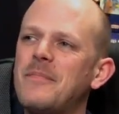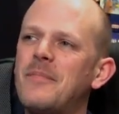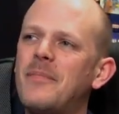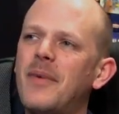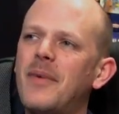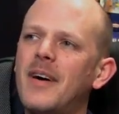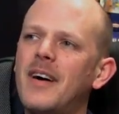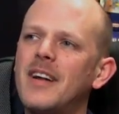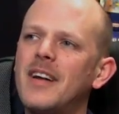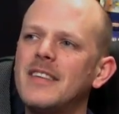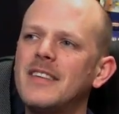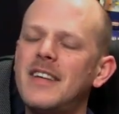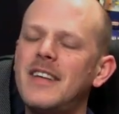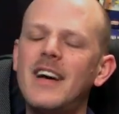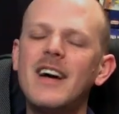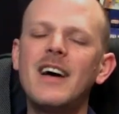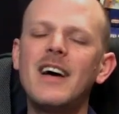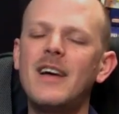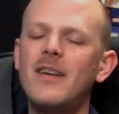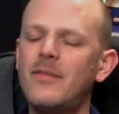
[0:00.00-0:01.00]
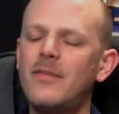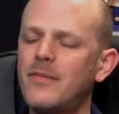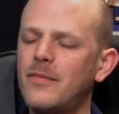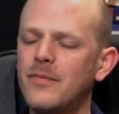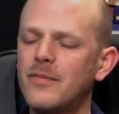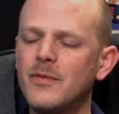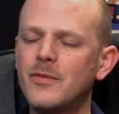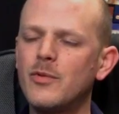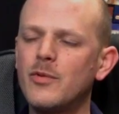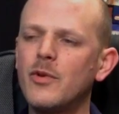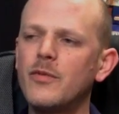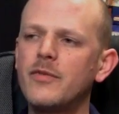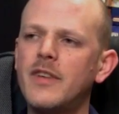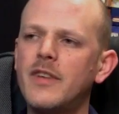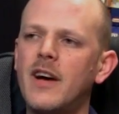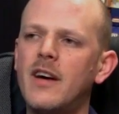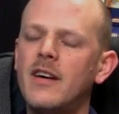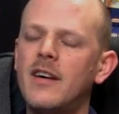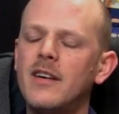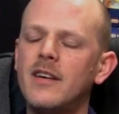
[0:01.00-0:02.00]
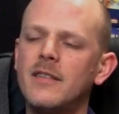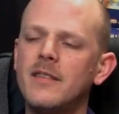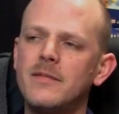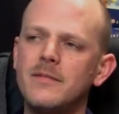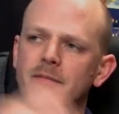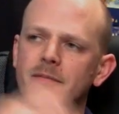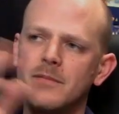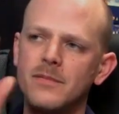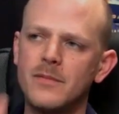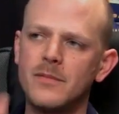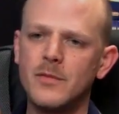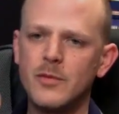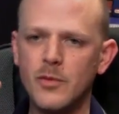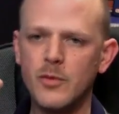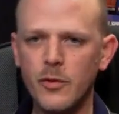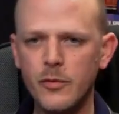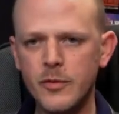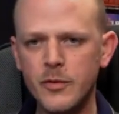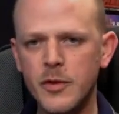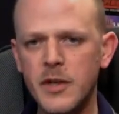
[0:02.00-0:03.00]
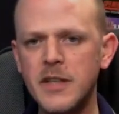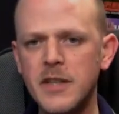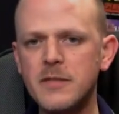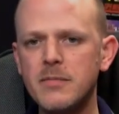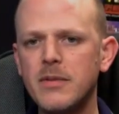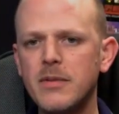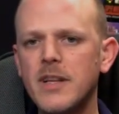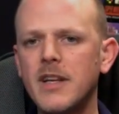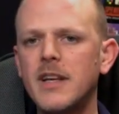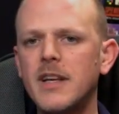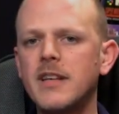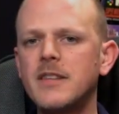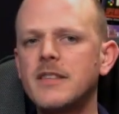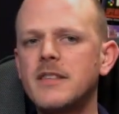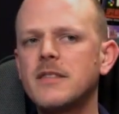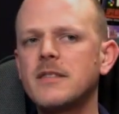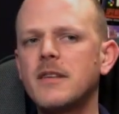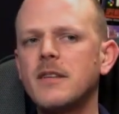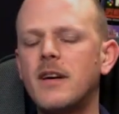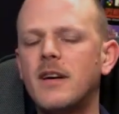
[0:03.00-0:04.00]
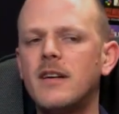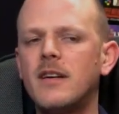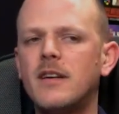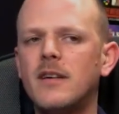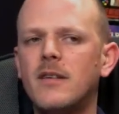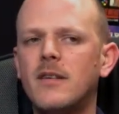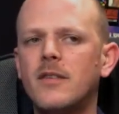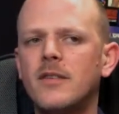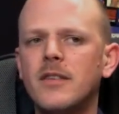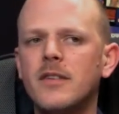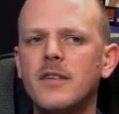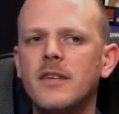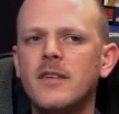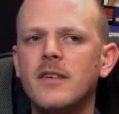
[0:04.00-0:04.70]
but yeah, I drove to his place on